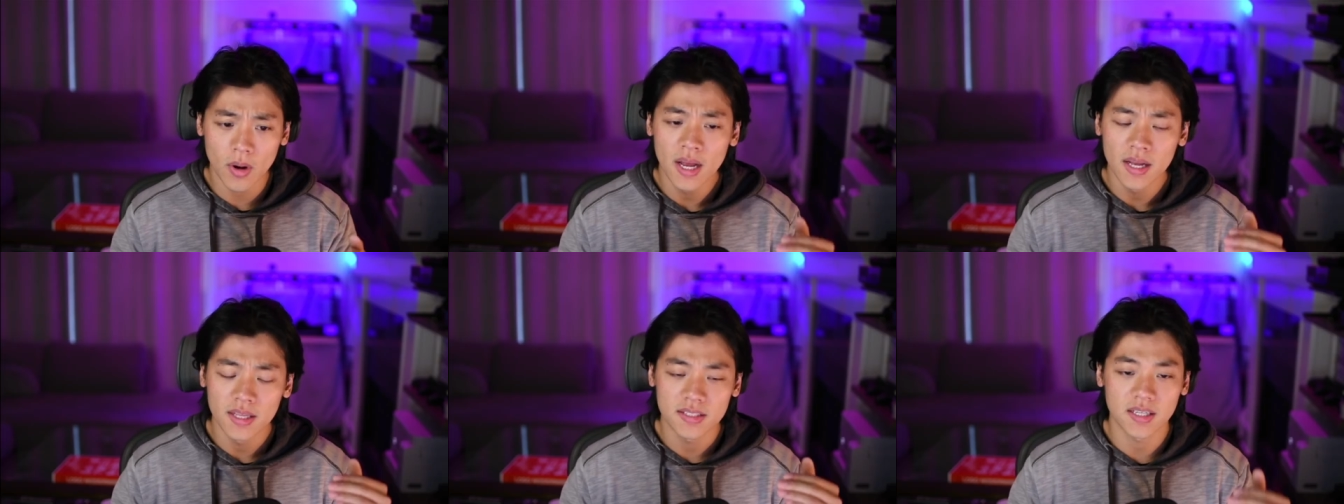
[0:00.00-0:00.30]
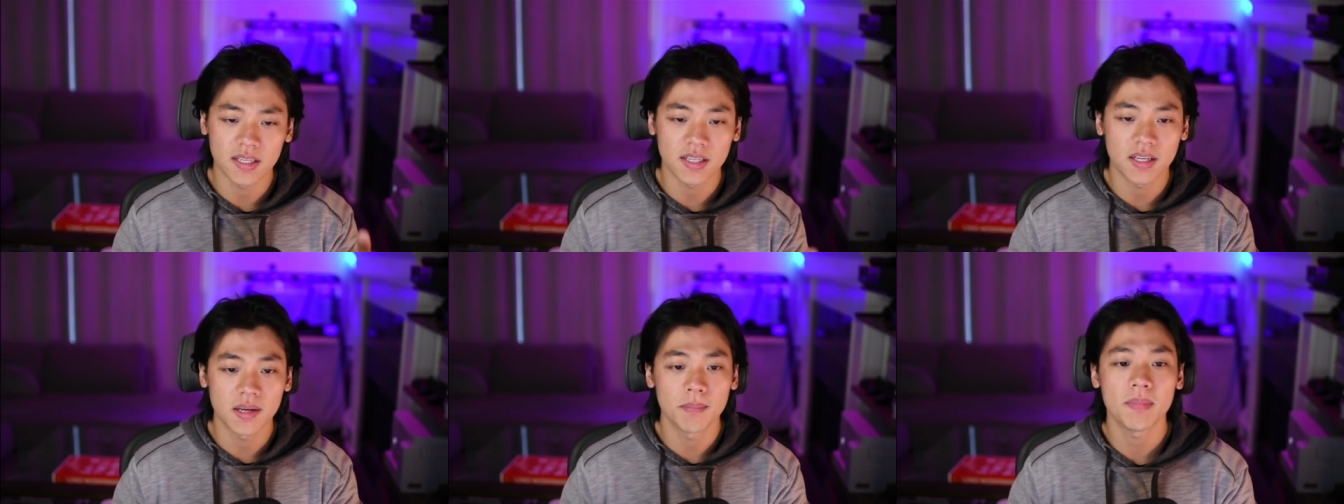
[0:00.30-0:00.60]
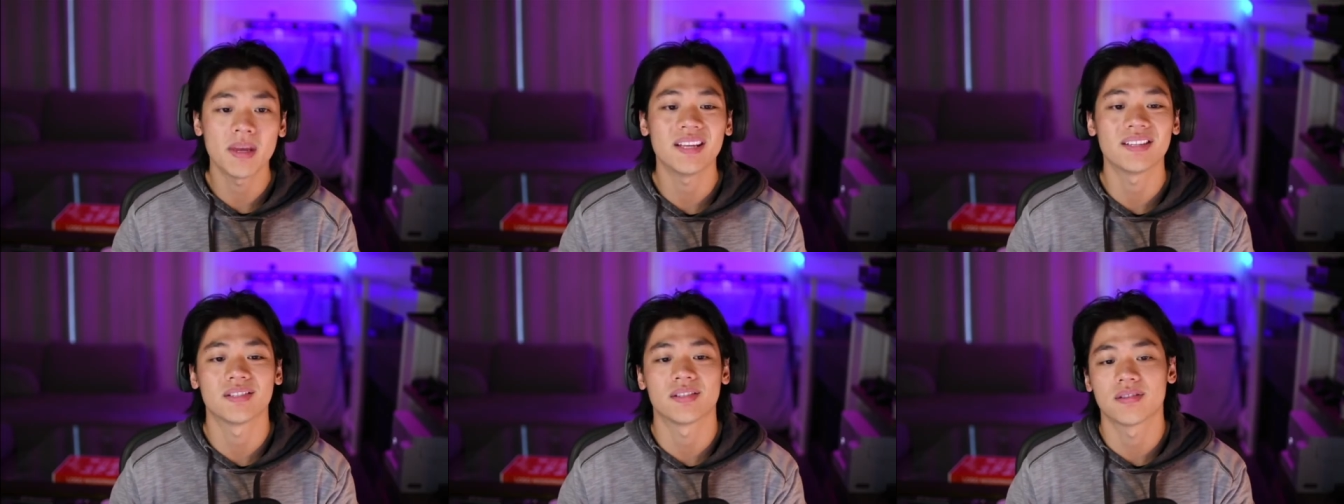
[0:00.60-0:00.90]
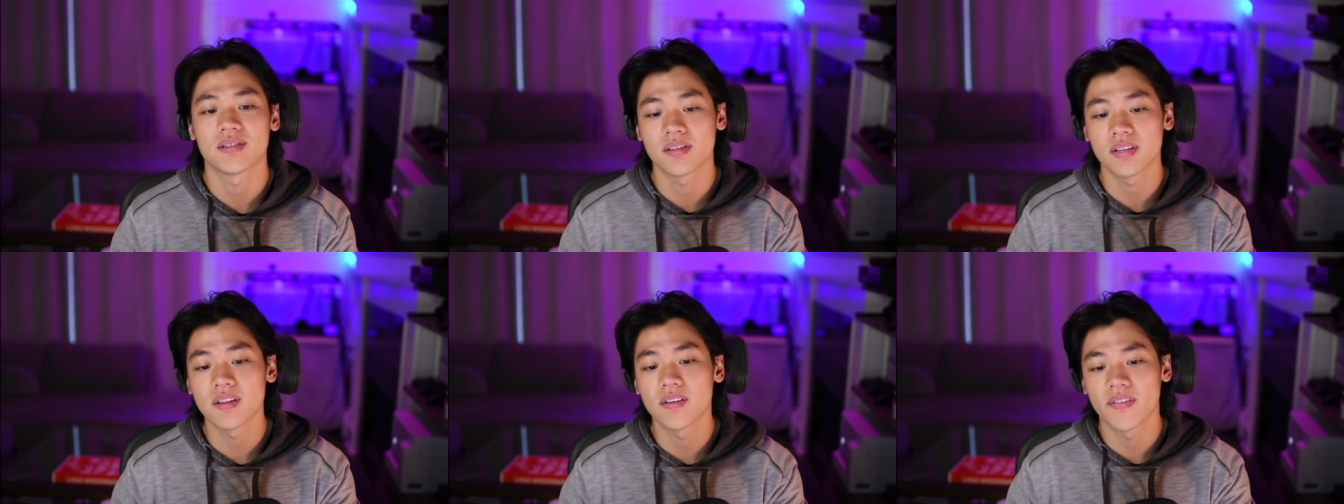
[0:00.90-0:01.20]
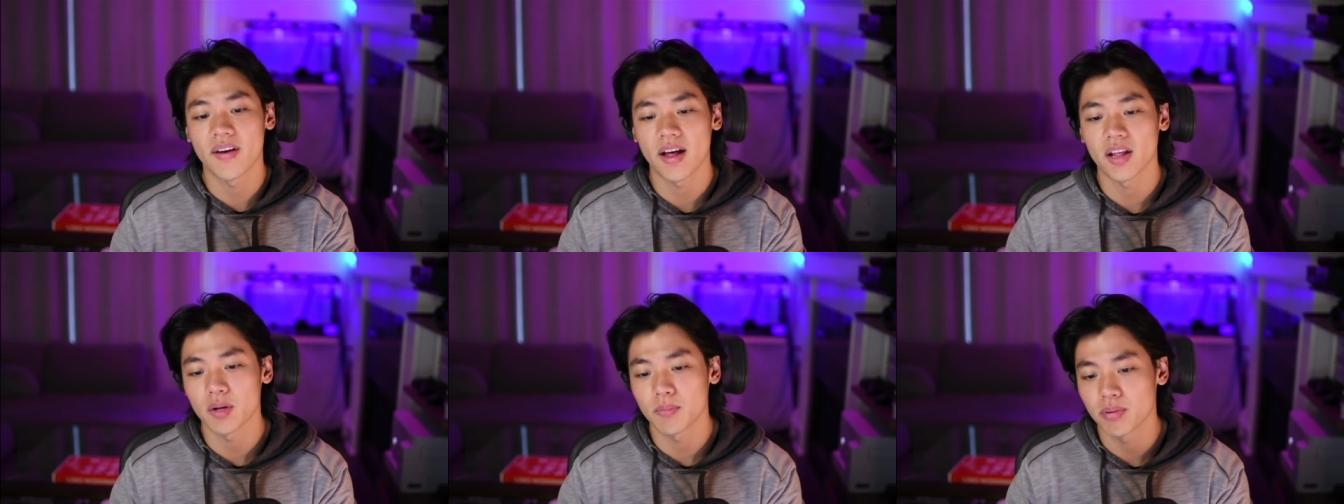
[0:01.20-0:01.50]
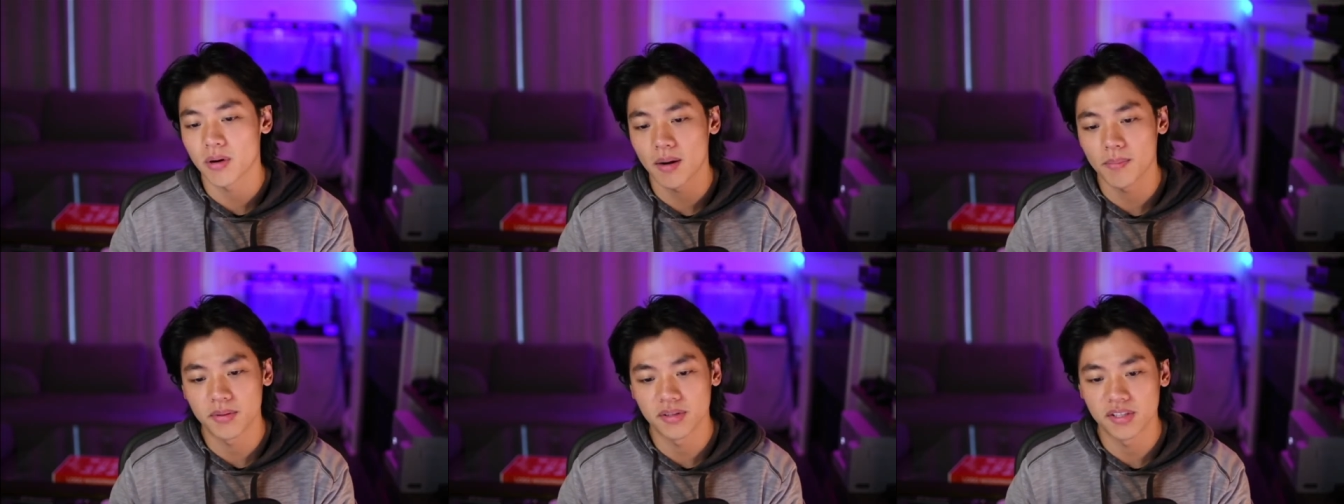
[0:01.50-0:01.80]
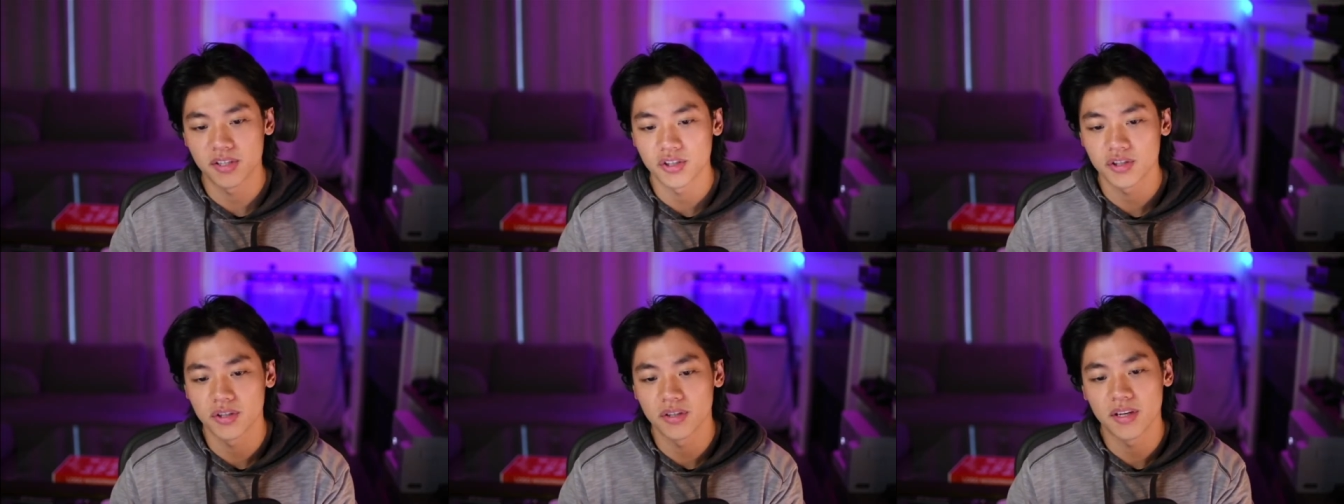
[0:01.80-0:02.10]
to commit to the value
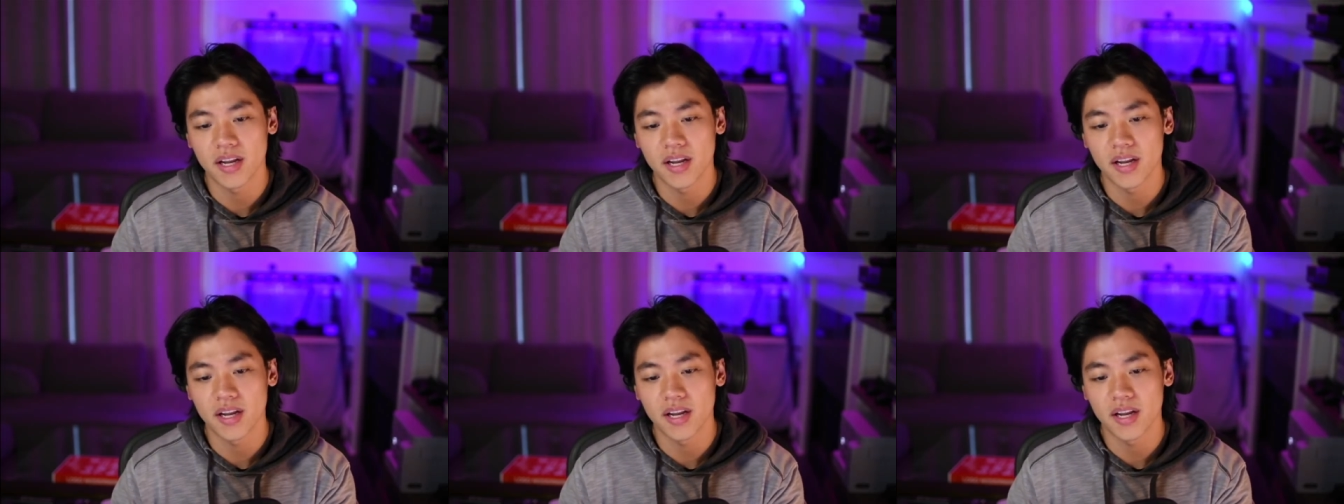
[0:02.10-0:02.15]
proposition,